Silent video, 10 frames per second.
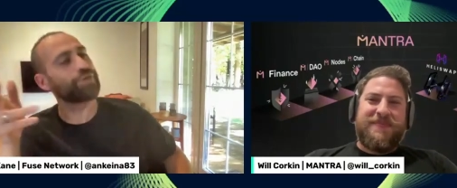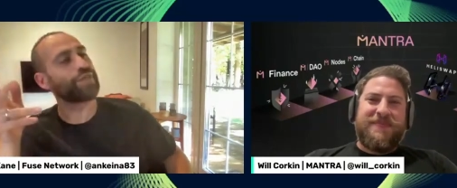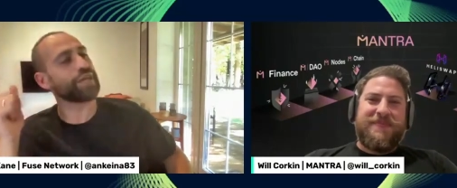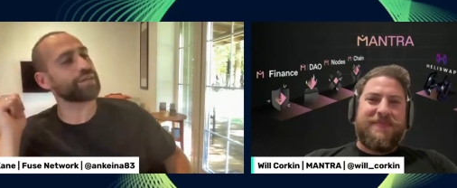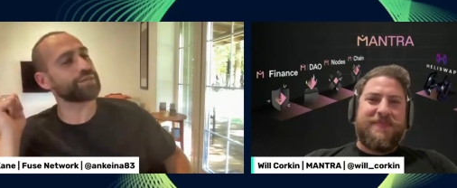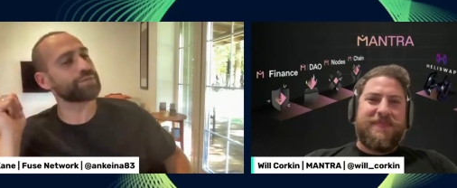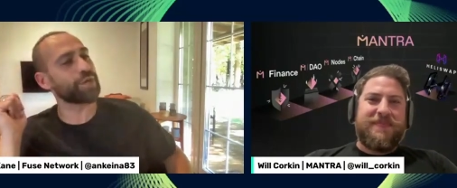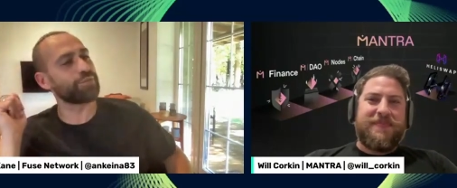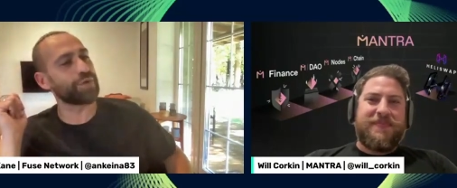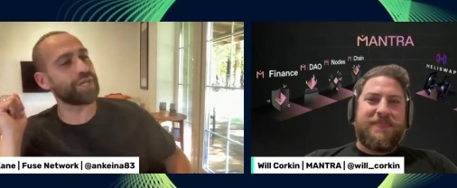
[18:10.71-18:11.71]
Speaker 1: do you think?
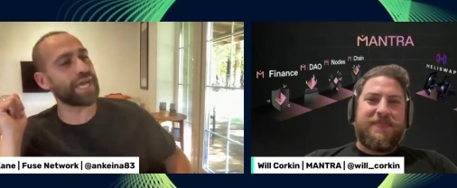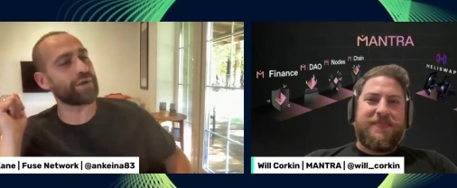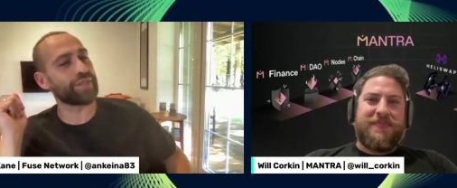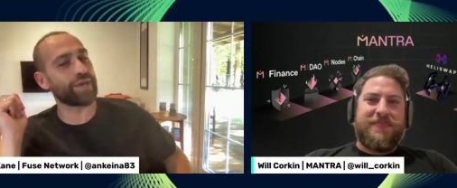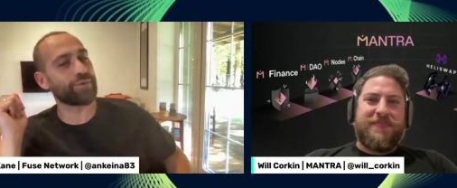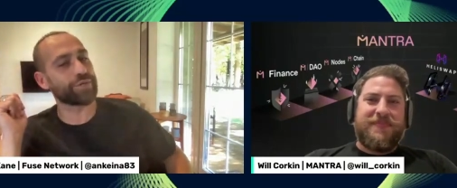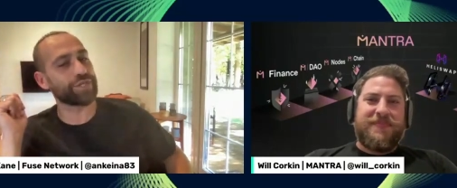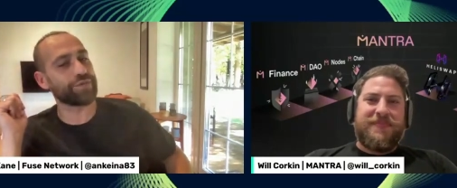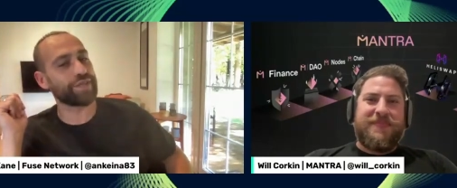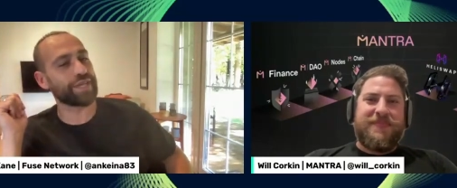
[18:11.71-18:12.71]
So I've put it out there. What do
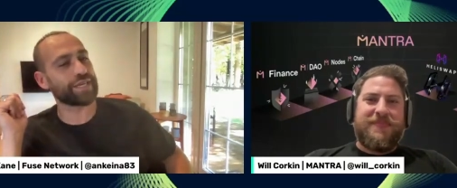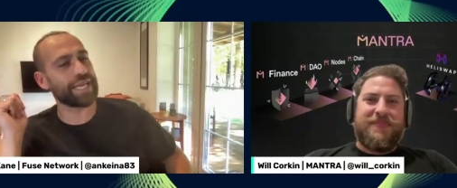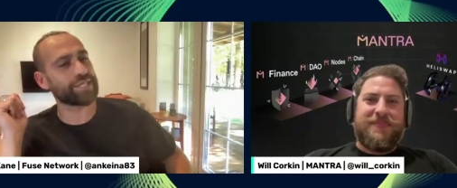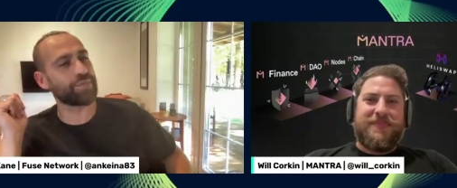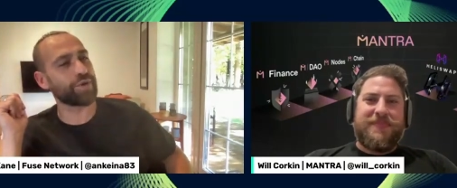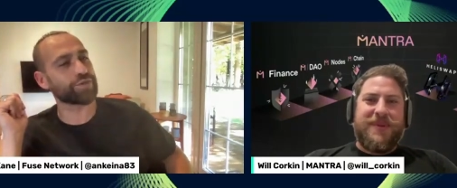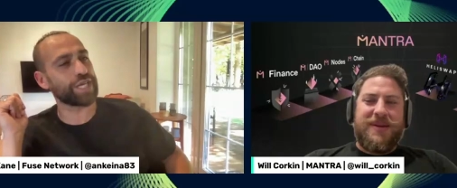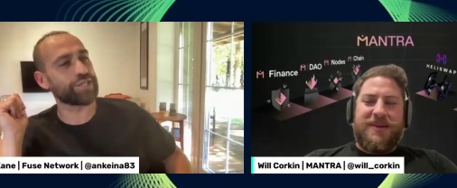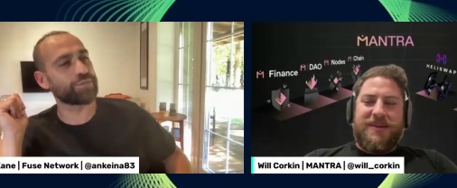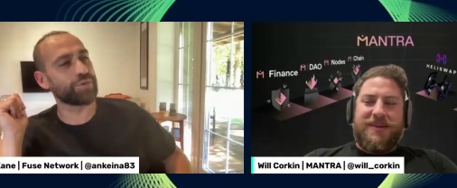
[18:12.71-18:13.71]
you think? Less
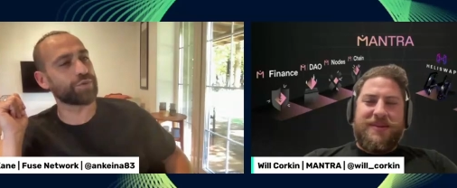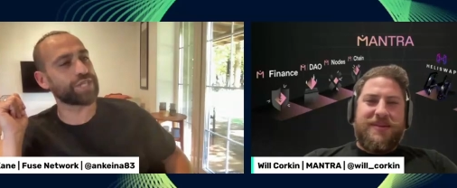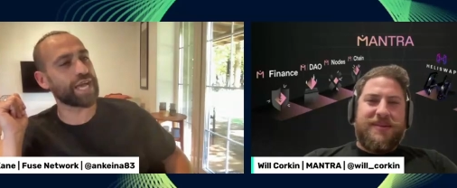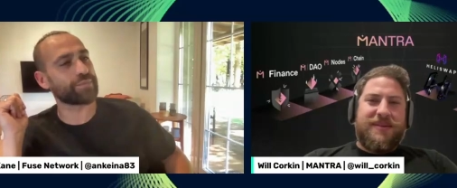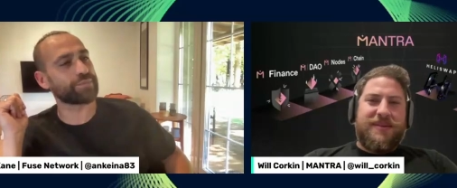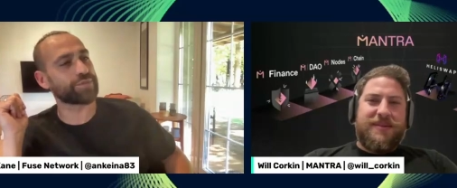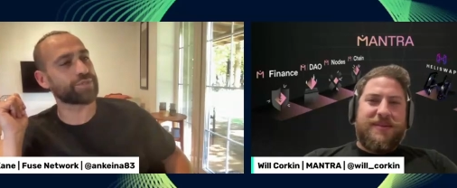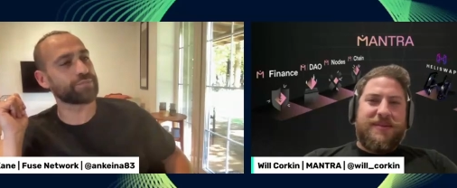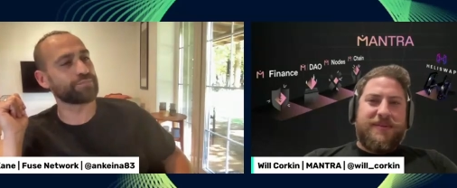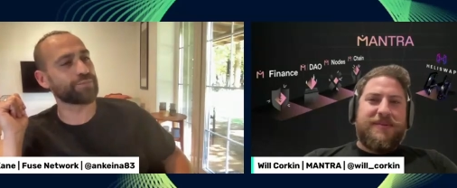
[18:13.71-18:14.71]
blockchains, more
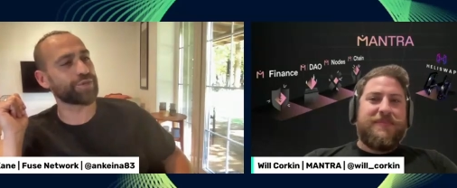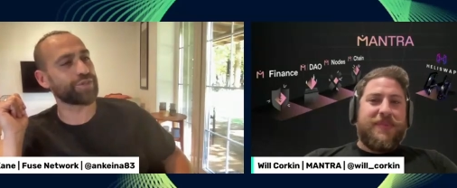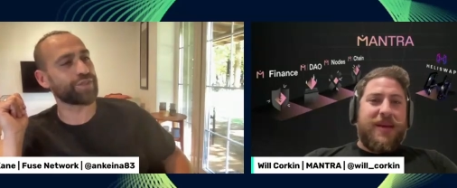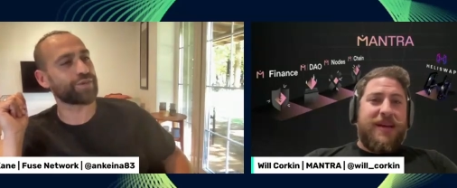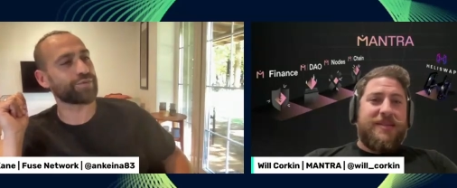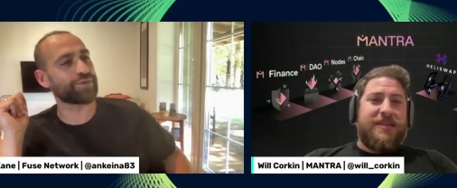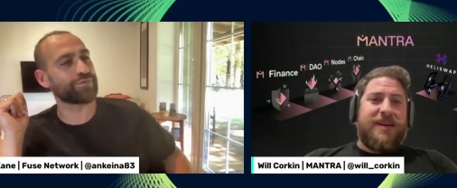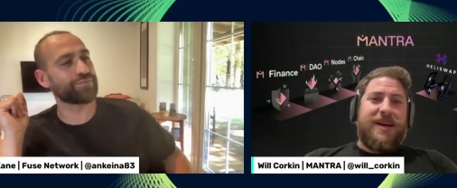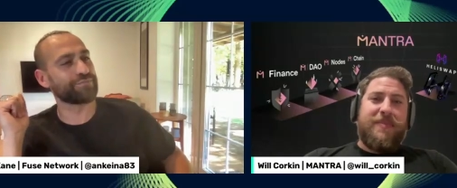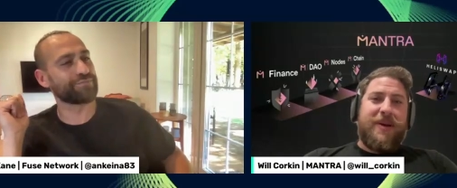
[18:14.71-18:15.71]
DApps. What do you think? It's
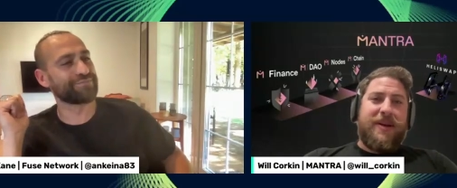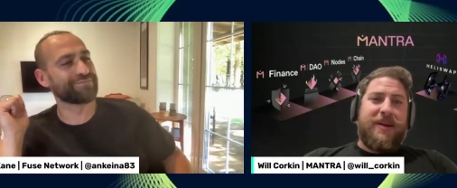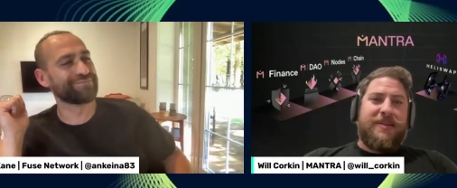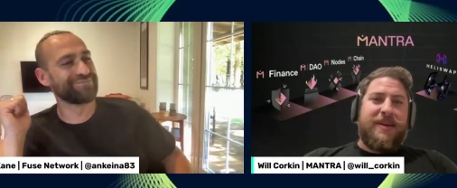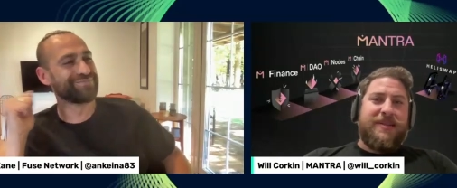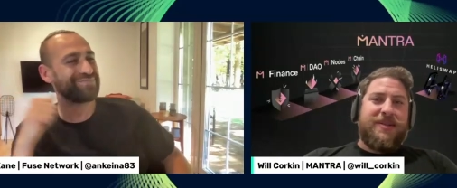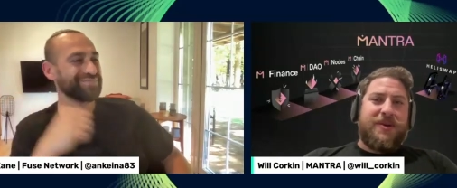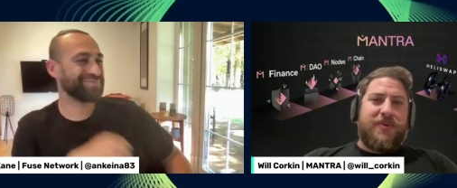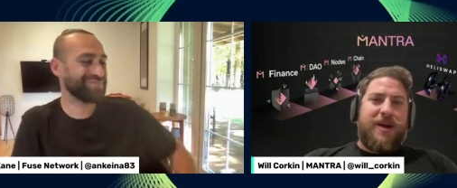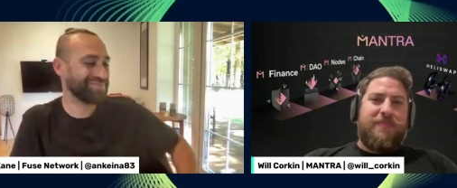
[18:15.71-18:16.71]
Speaker 2: a, I mean, it, it's a
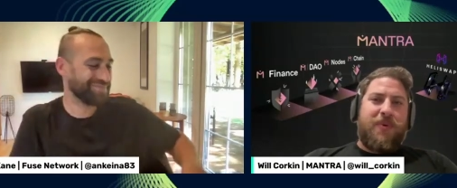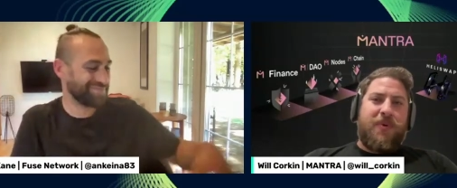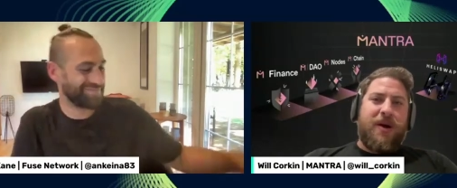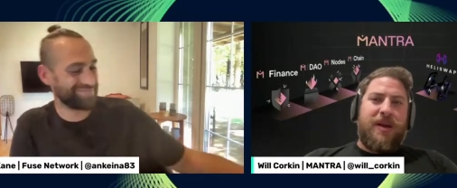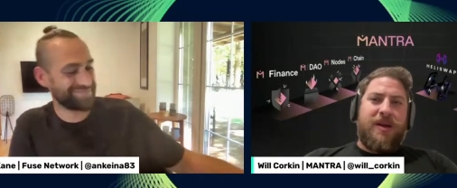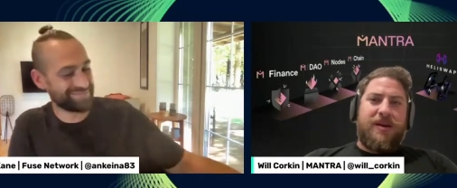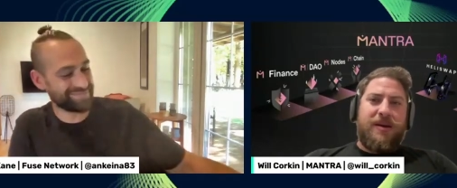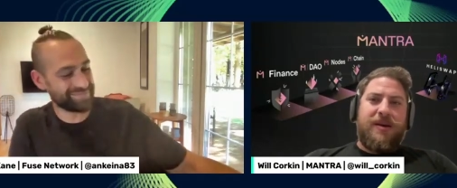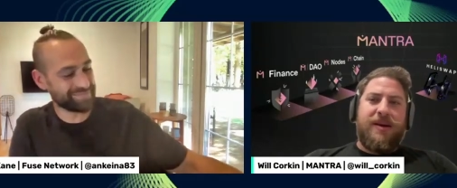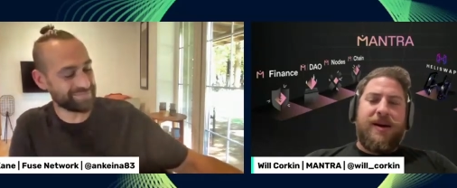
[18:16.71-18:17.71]
great point,
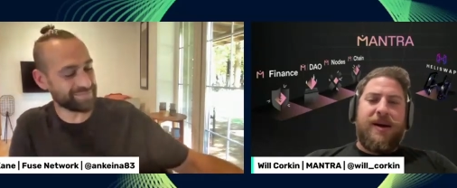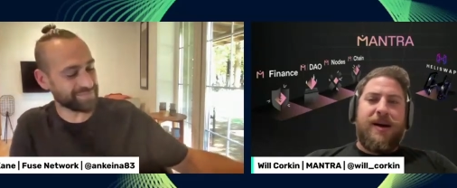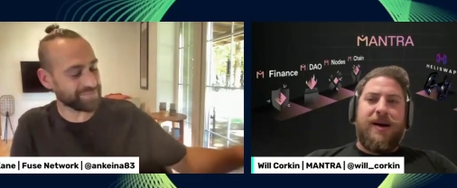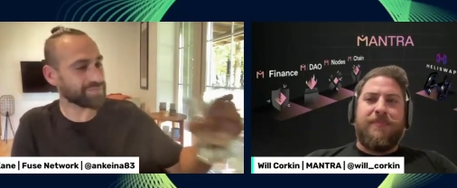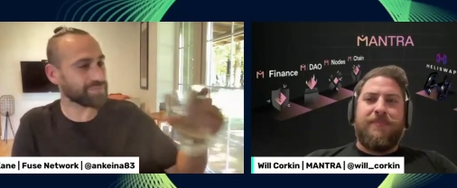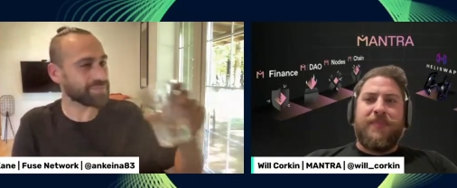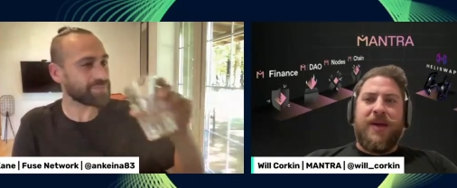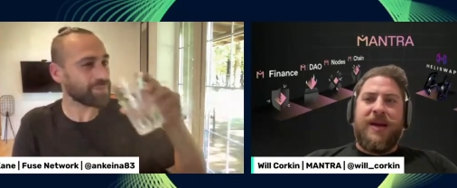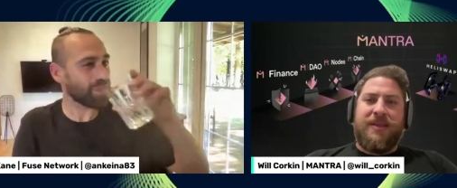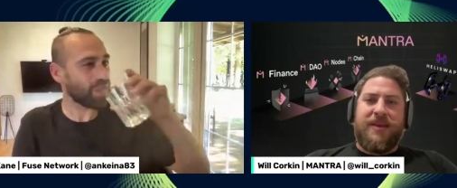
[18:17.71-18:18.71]
um,
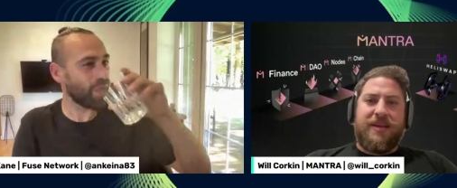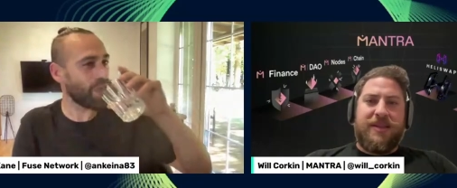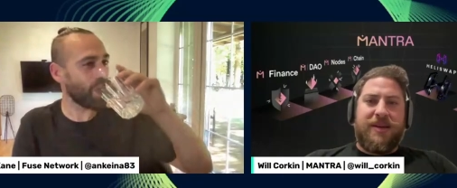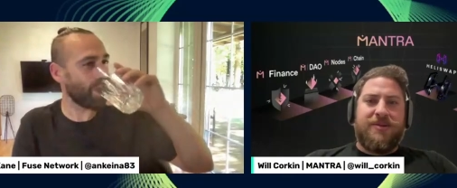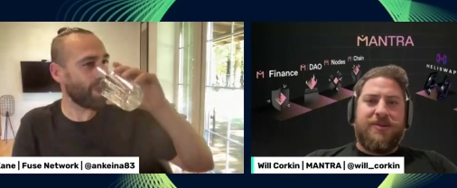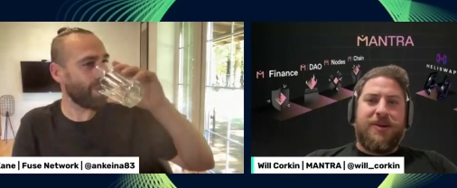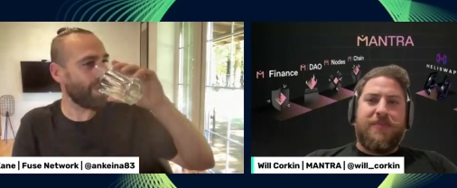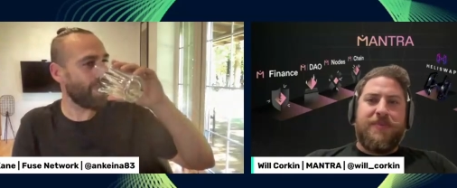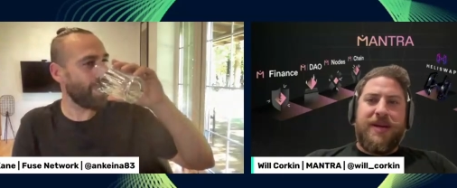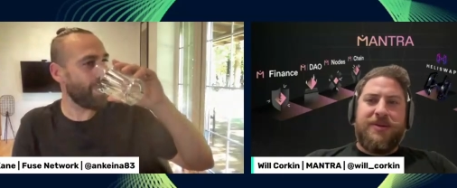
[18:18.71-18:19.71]
and I think there's you know
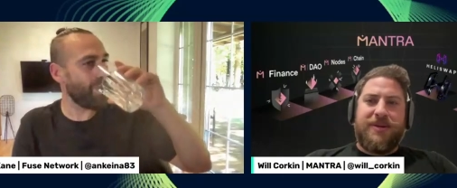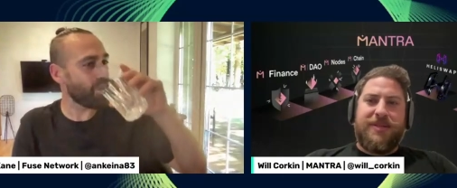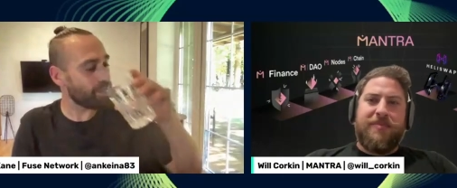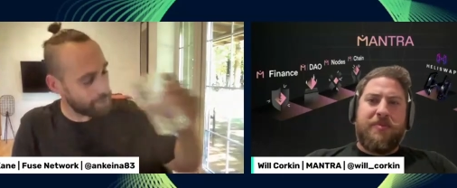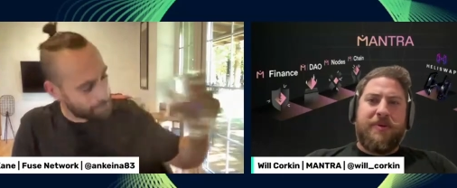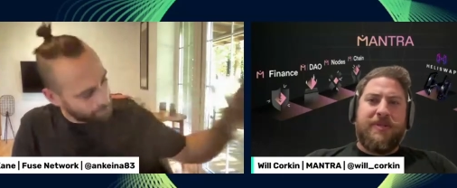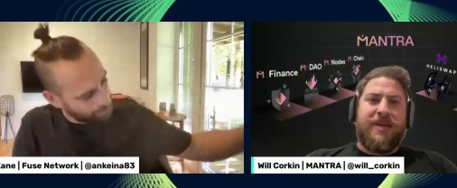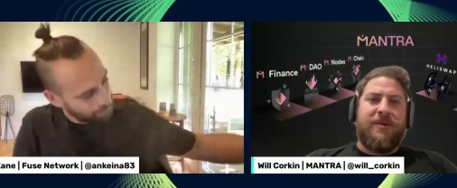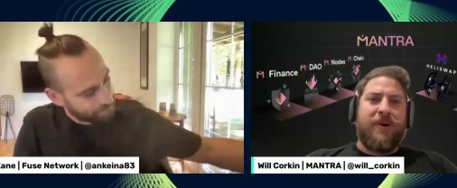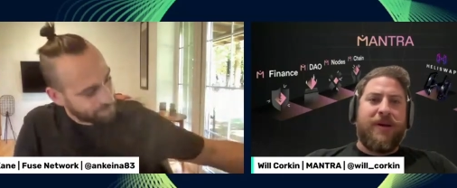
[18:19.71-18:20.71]
potentially something to be
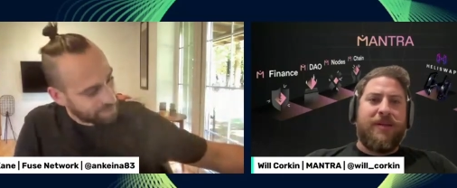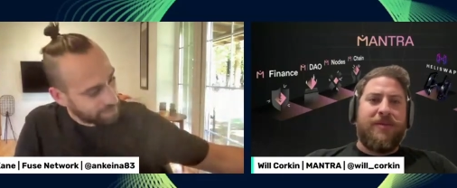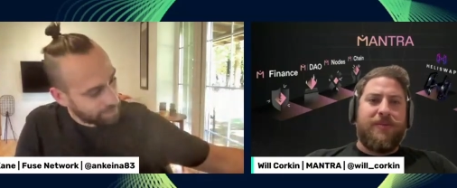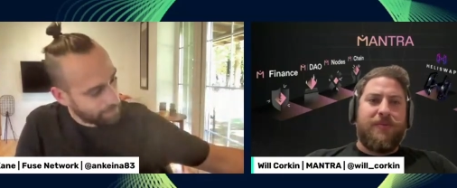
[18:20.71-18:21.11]
said with